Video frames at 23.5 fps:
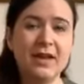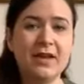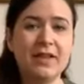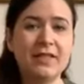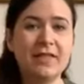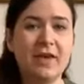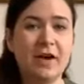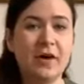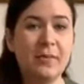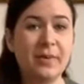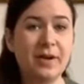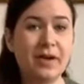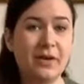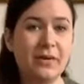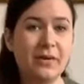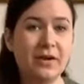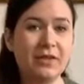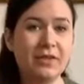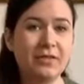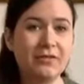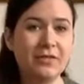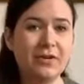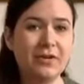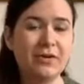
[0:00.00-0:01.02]
that I'll be going
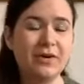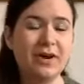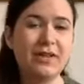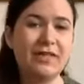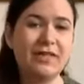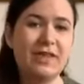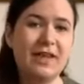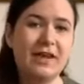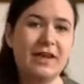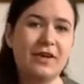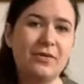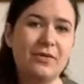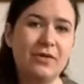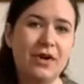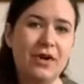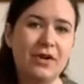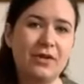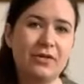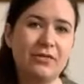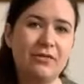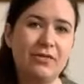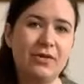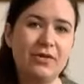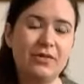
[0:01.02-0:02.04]
through, and then I'll go through